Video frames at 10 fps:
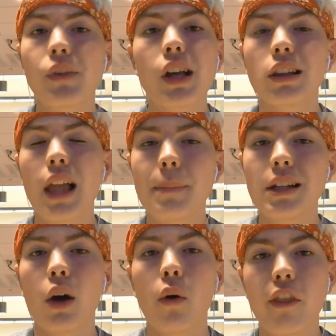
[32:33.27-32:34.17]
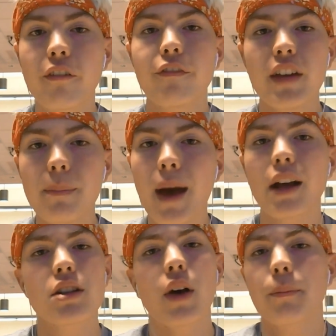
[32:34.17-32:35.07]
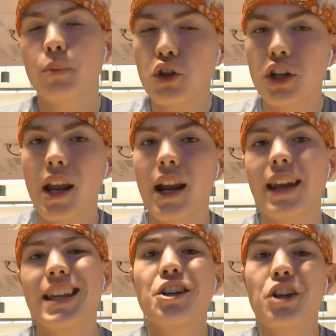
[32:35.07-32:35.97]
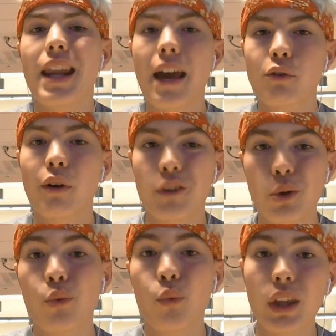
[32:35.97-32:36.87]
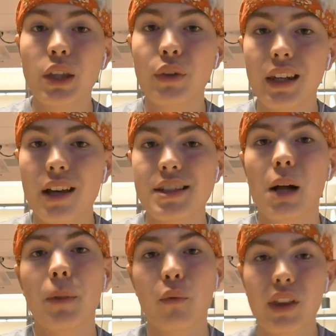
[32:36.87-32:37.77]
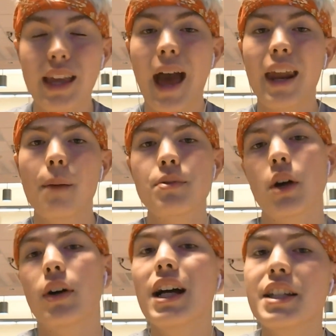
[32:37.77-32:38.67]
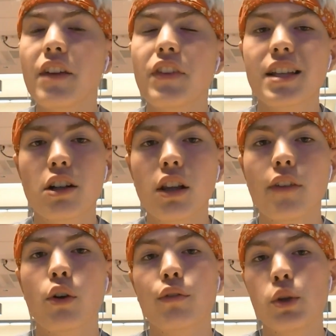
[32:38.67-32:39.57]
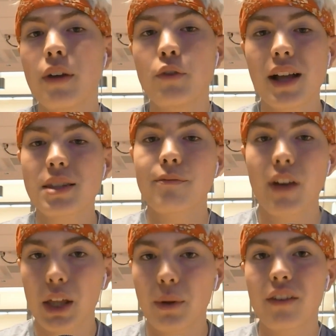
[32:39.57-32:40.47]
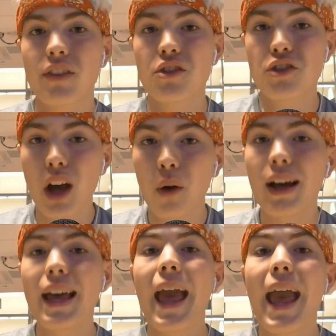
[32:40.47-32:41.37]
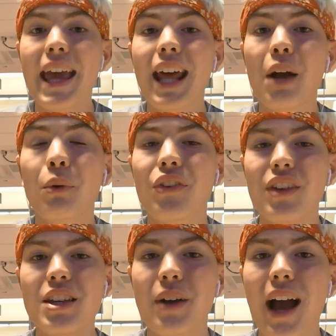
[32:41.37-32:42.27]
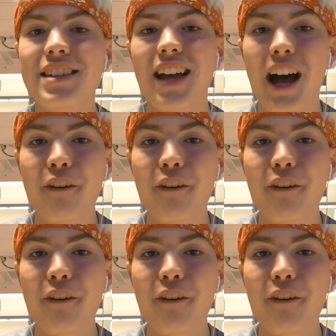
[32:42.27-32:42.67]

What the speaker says: Let me know all the feedback, so I appreciate it, and each and every review really, really does help. They really add up, so definitely consider leaving a review if you got some value out of this show, and I will see you guys on